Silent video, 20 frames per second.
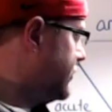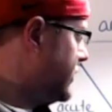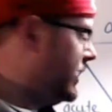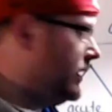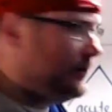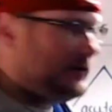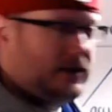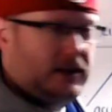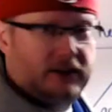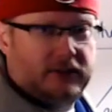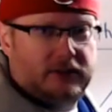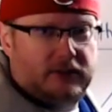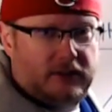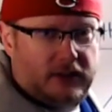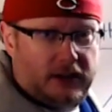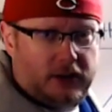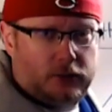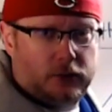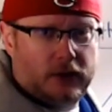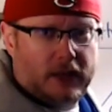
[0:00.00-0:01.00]
to say this is
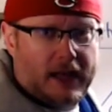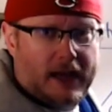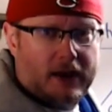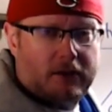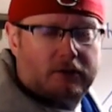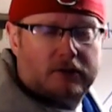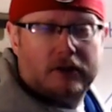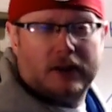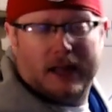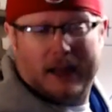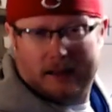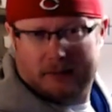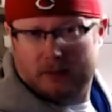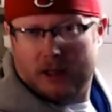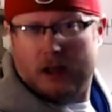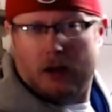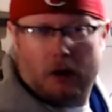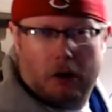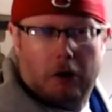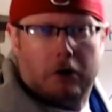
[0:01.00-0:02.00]
equilateral, and
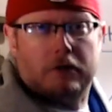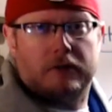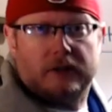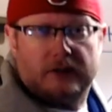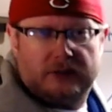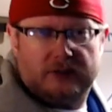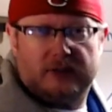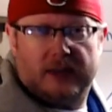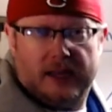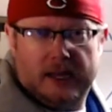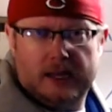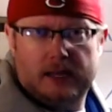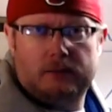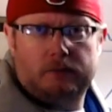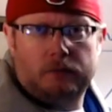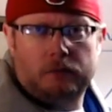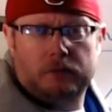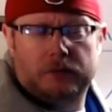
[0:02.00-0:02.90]
they are the same.